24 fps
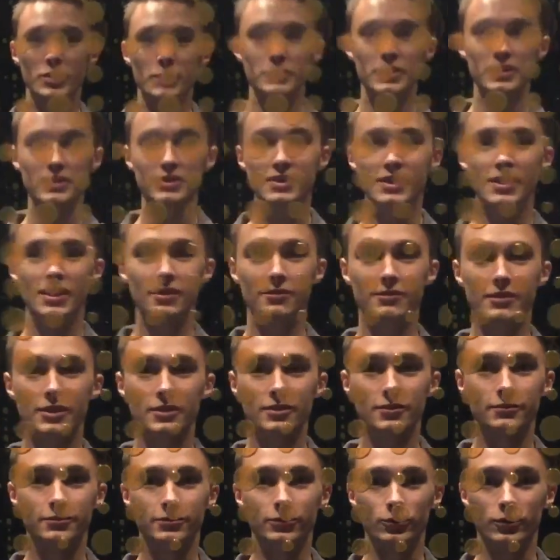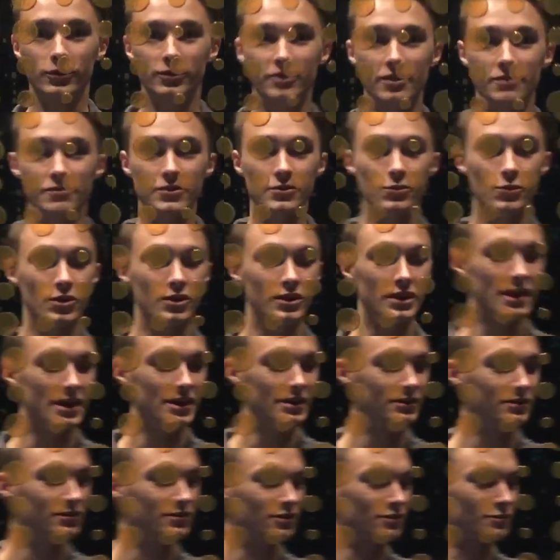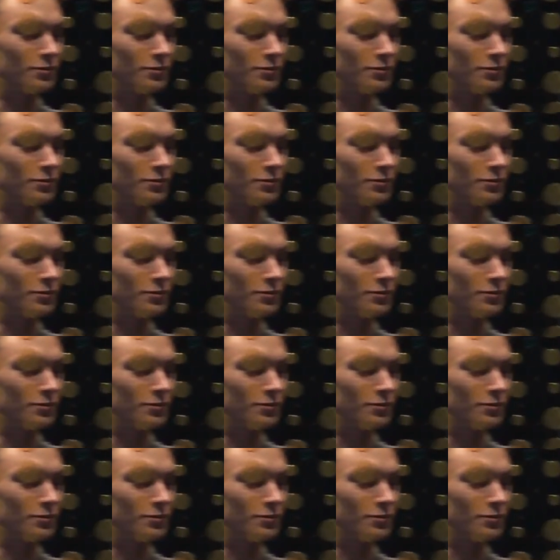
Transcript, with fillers: but I'm in the elevator of floor seventy-one, and it's